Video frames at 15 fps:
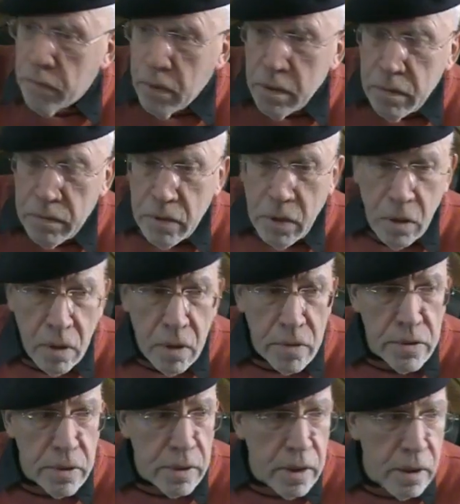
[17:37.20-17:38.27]
in front of
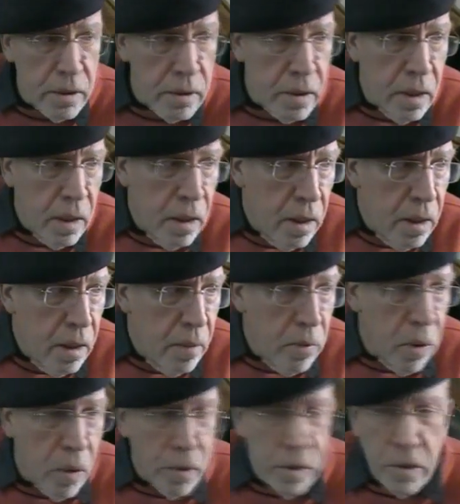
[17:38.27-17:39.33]
cars and they can
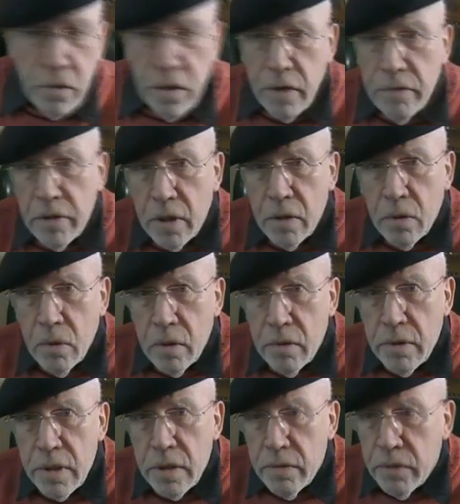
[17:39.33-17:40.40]
block the traffic and all the
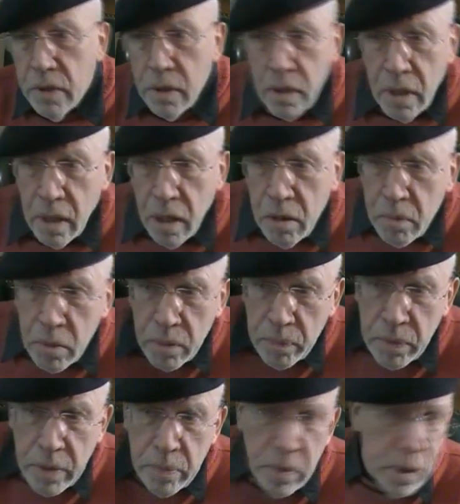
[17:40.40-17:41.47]
rest of it. And the global
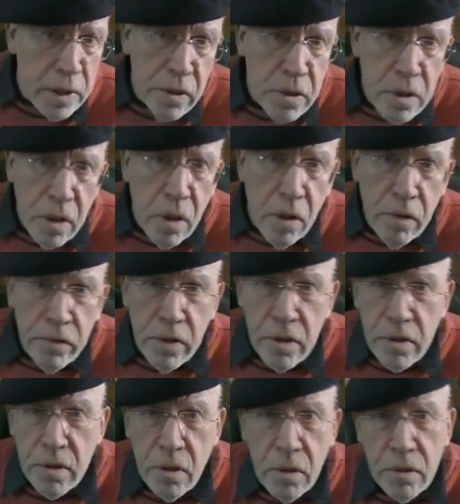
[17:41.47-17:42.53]
people, they just laugh
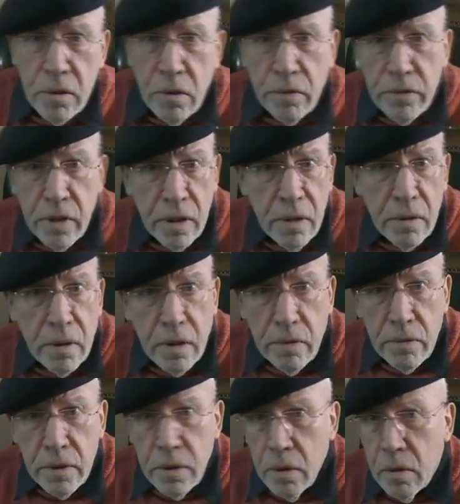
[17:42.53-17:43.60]
their socks off. They don't
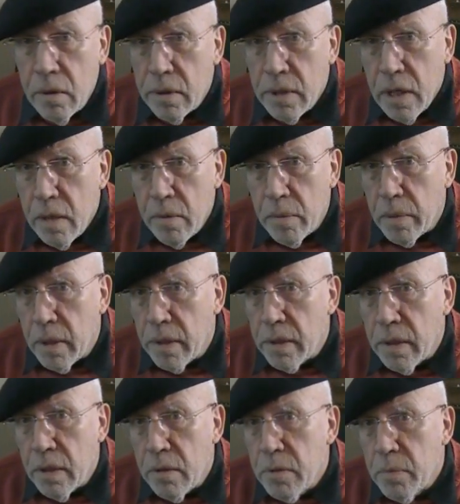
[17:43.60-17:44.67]
give a damn
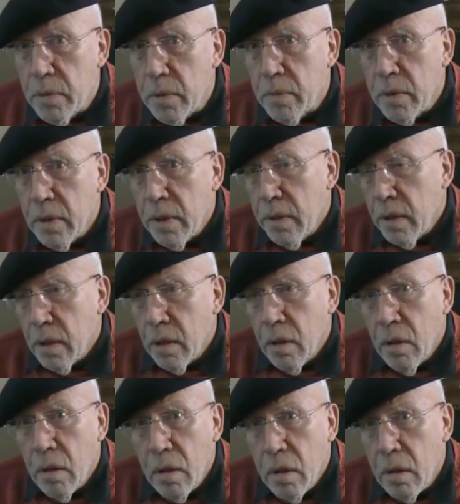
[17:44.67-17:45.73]
about those people. They think,
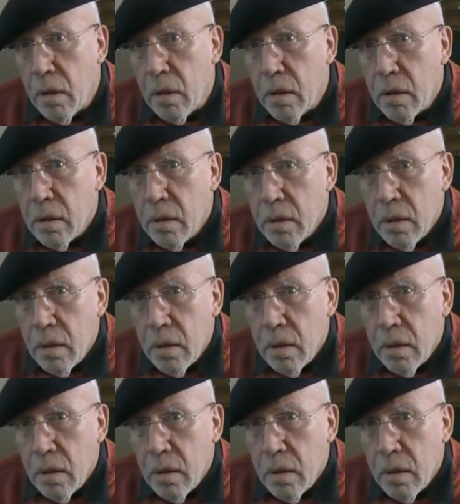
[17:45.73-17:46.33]
ha ha.